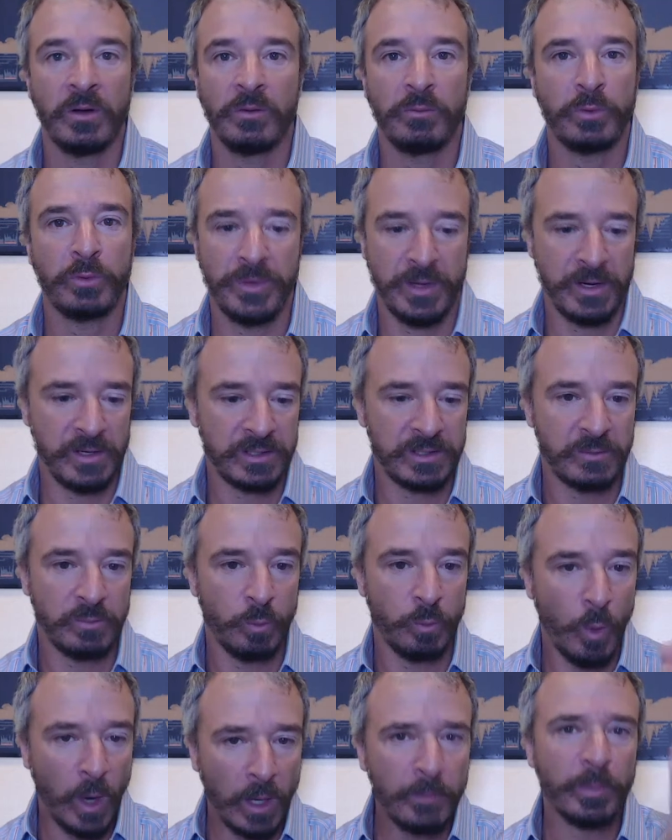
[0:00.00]
Well, there's
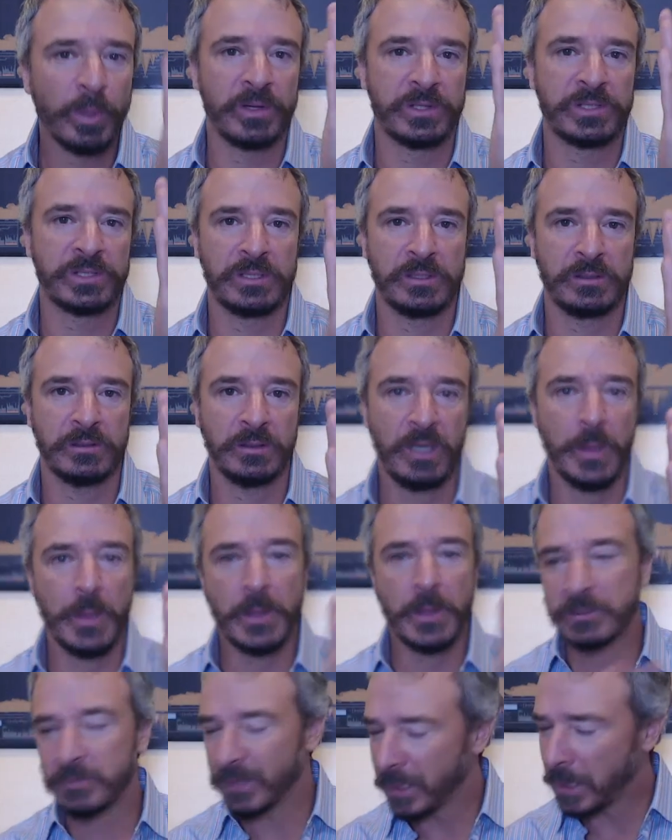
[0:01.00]
one person, and
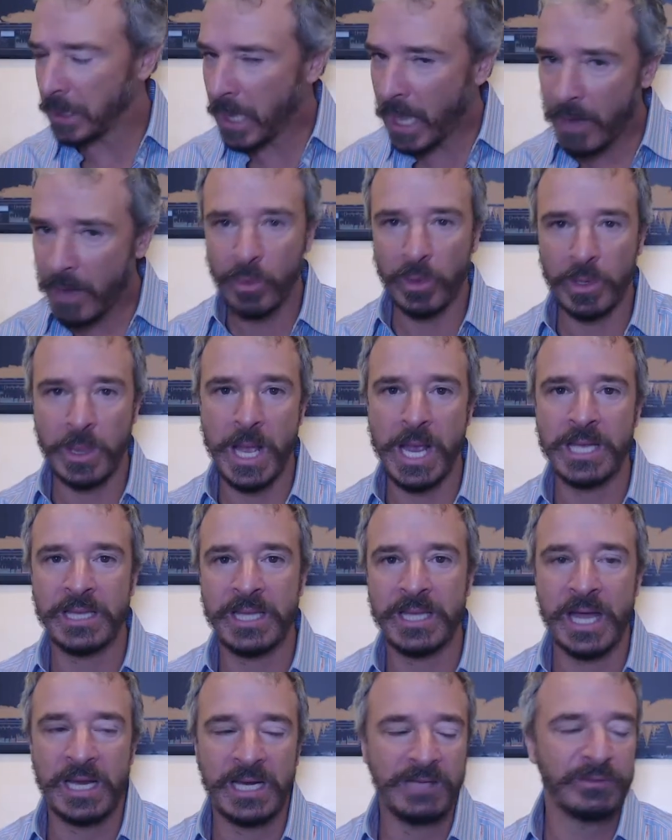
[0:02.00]
there's going to be a lot more like
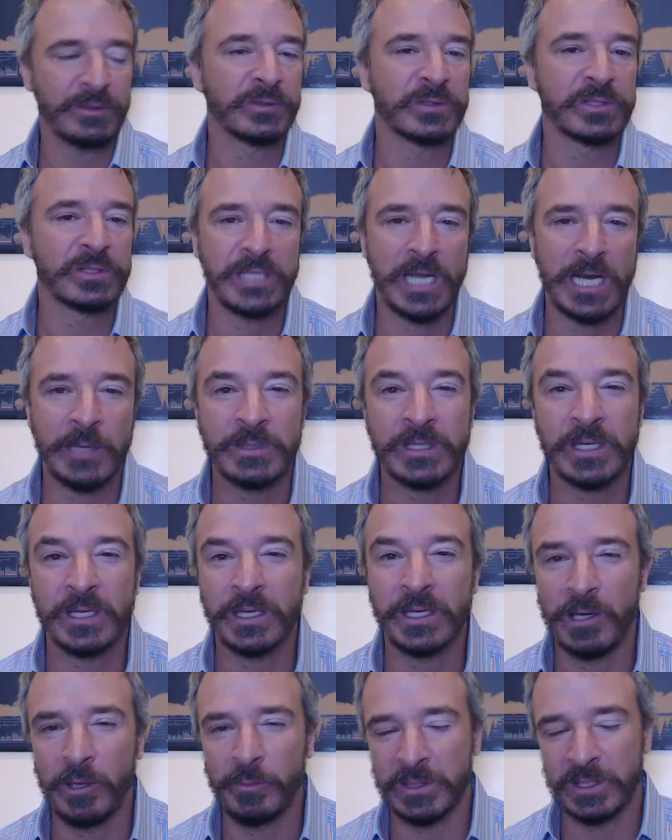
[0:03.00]
that, even if those stadiums can
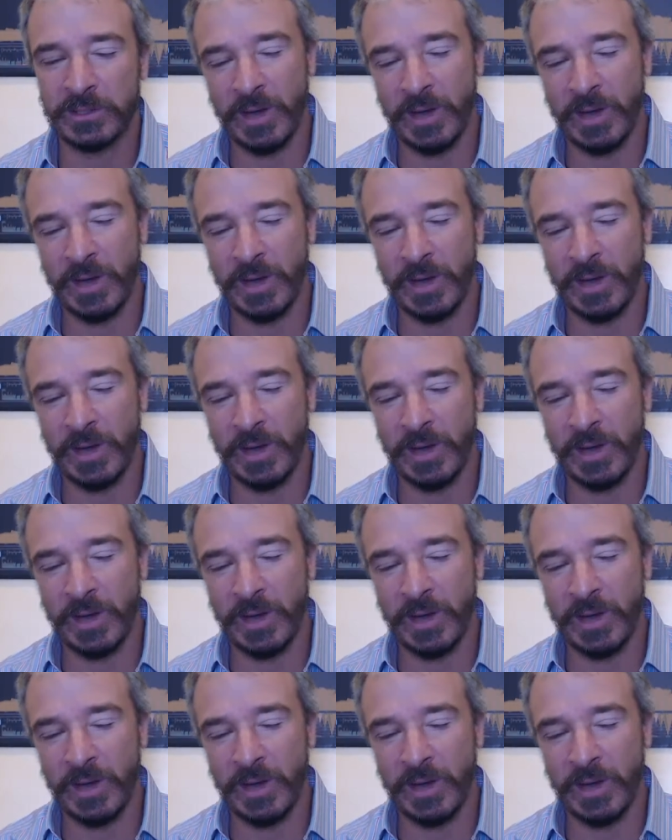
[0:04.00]
get open.